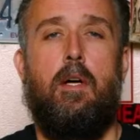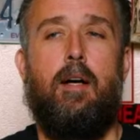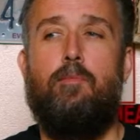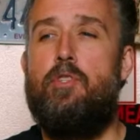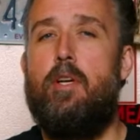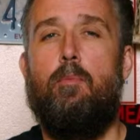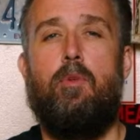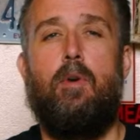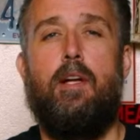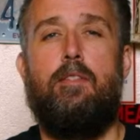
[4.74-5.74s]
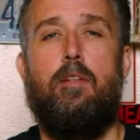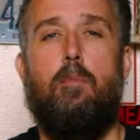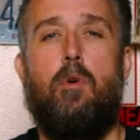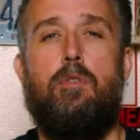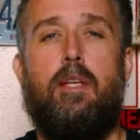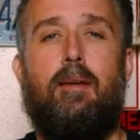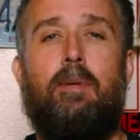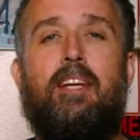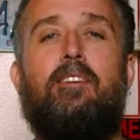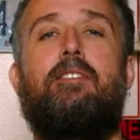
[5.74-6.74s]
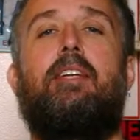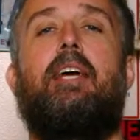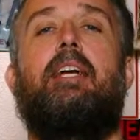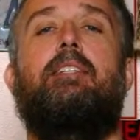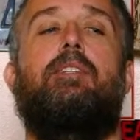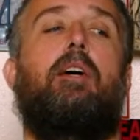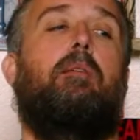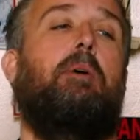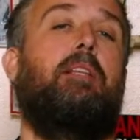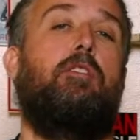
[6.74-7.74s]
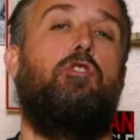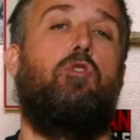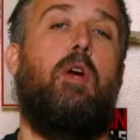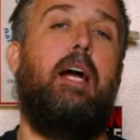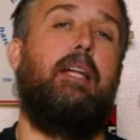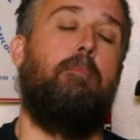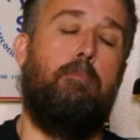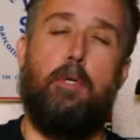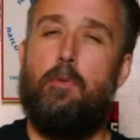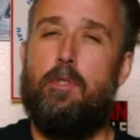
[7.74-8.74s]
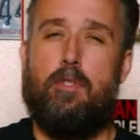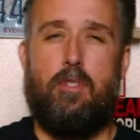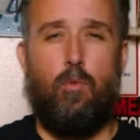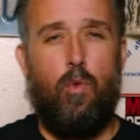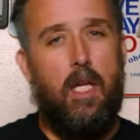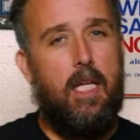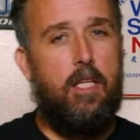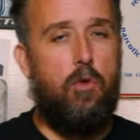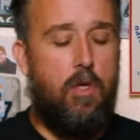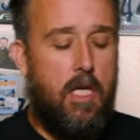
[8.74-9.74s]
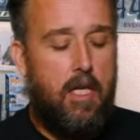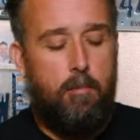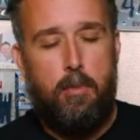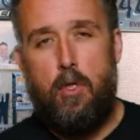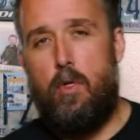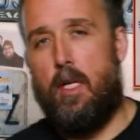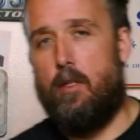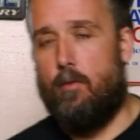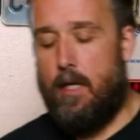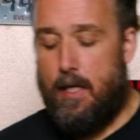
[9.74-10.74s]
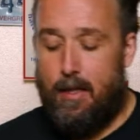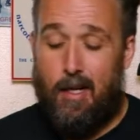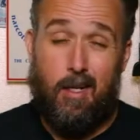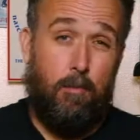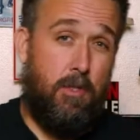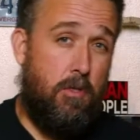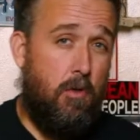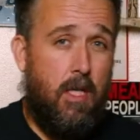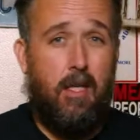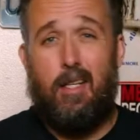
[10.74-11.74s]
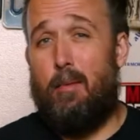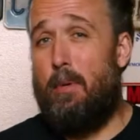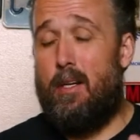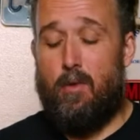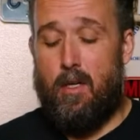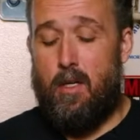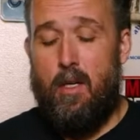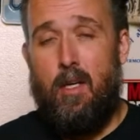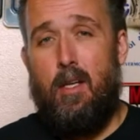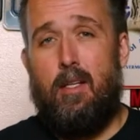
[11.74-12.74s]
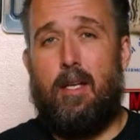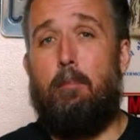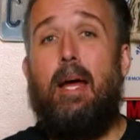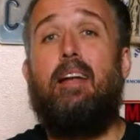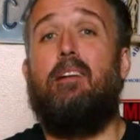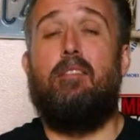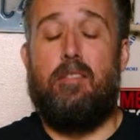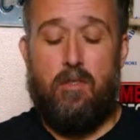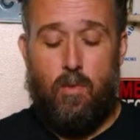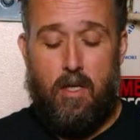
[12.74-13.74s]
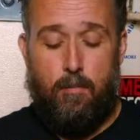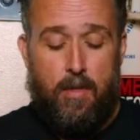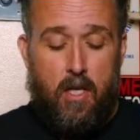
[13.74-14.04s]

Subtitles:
I'm Jim with Ride Snowboards, and I'm here today to talk about the Trident boot. This is a really unique boot in the Ride lineup. It's unique compared to our competitors as well.